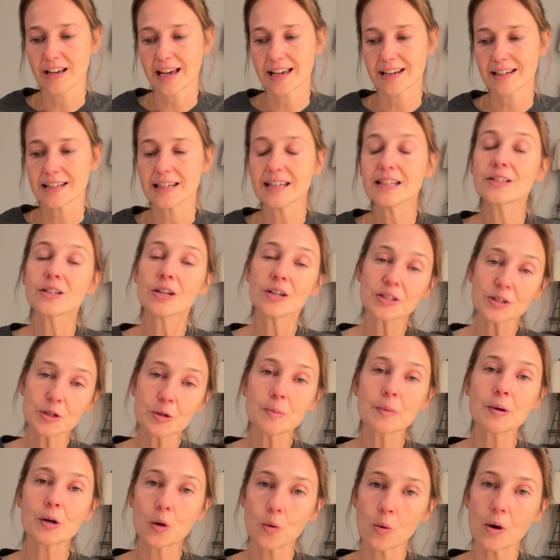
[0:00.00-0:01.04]
And it's also
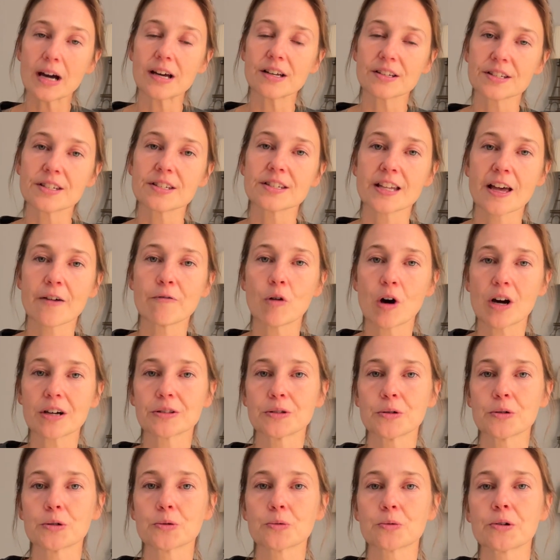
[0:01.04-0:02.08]
been a while since I've walked
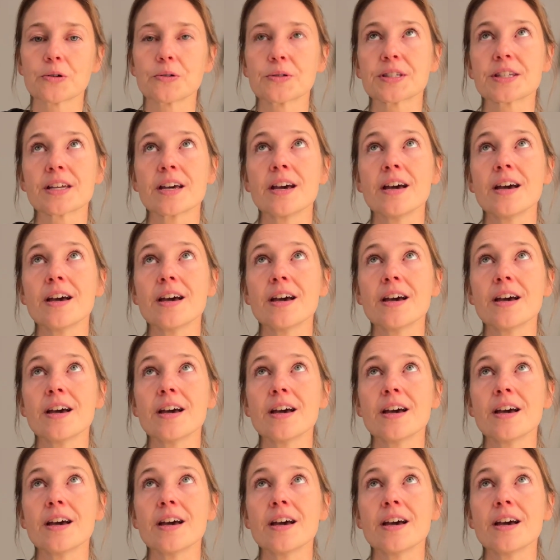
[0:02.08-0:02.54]
those routes.